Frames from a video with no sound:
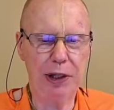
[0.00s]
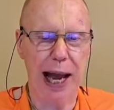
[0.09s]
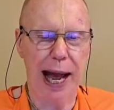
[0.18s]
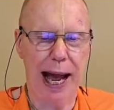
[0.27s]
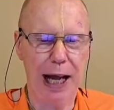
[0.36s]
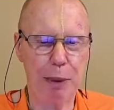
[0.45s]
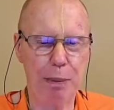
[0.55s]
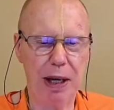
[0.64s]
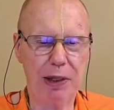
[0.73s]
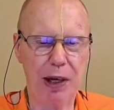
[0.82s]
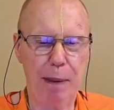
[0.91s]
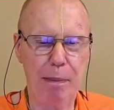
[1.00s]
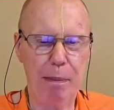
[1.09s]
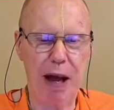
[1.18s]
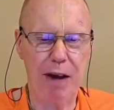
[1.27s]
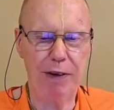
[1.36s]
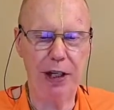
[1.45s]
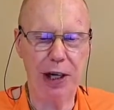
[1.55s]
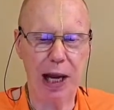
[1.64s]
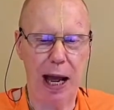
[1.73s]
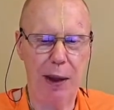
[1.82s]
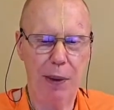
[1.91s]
Atma Sambhavita,